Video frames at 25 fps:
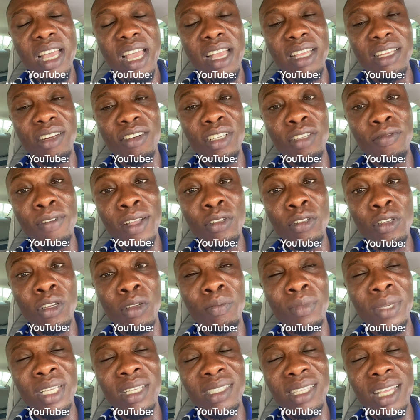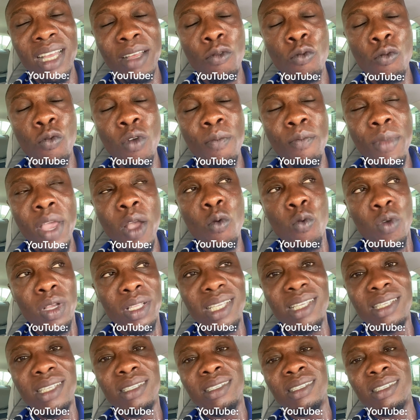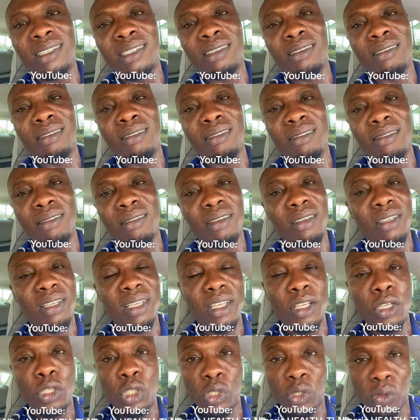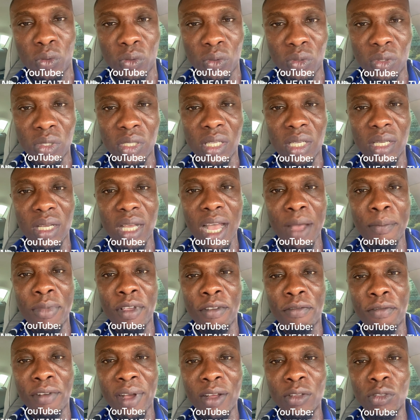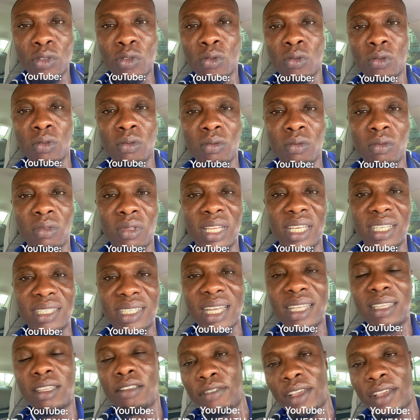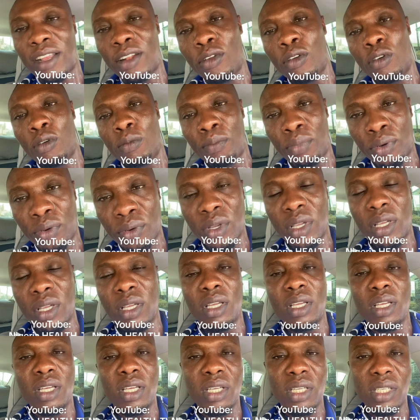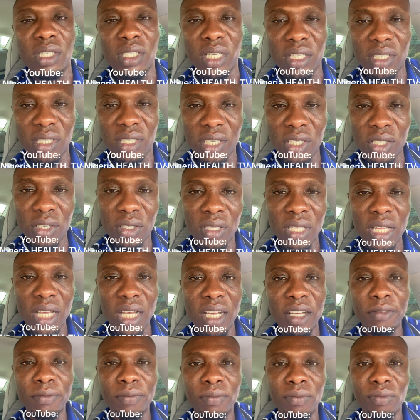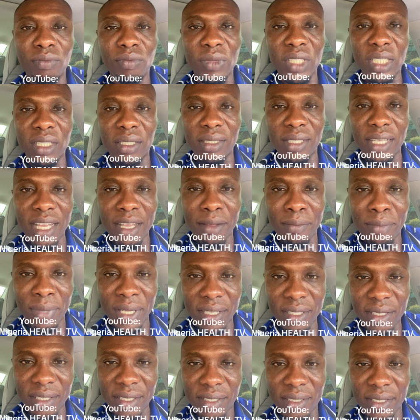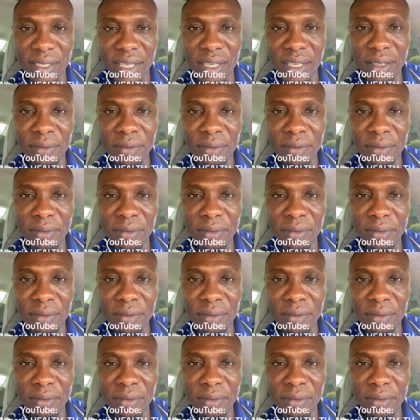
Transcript: risk factor means that women with these issues are be found to later develop gestational diabetes.